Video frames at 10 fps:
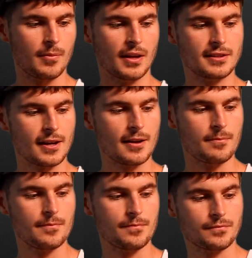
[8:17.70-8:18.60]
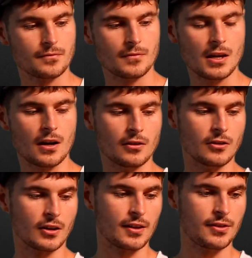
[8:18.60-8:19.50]
But yeah,
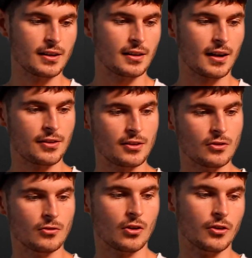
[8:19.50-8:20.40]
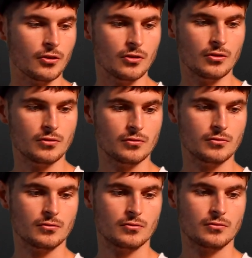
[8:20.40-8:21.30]
look, I think you got to
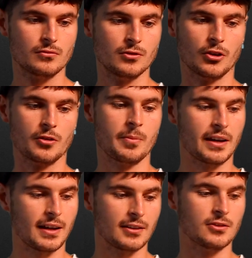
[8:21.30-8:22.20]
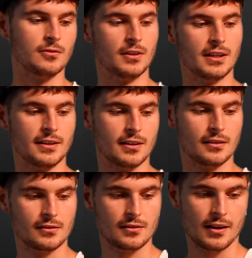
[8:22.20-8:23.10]
back Aston Villa here,